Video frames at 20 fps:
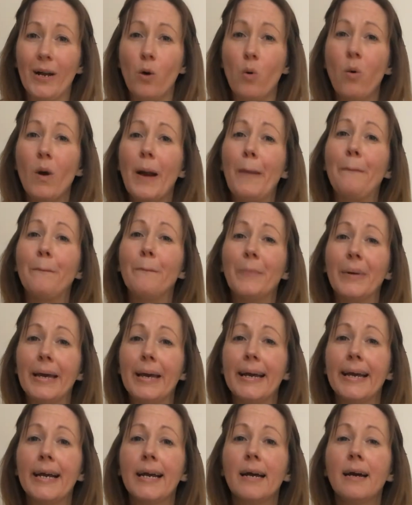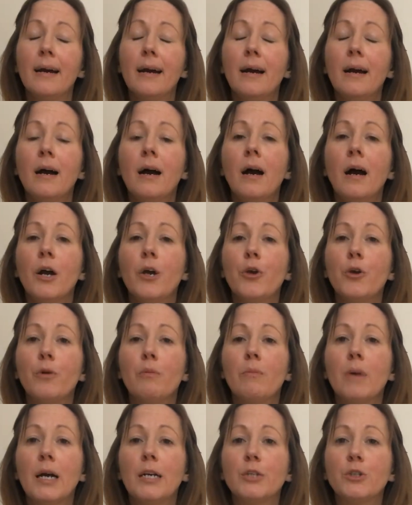quite big, you
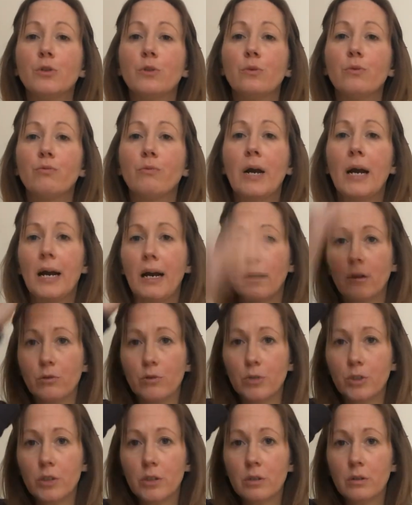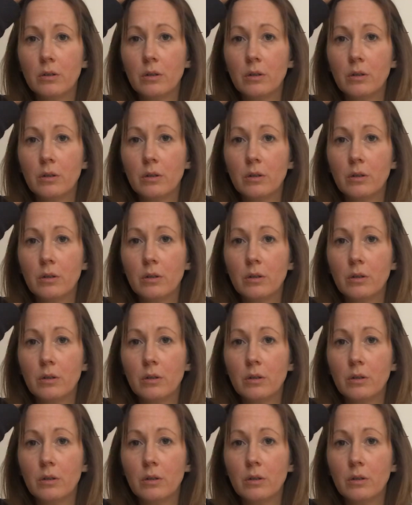might do the round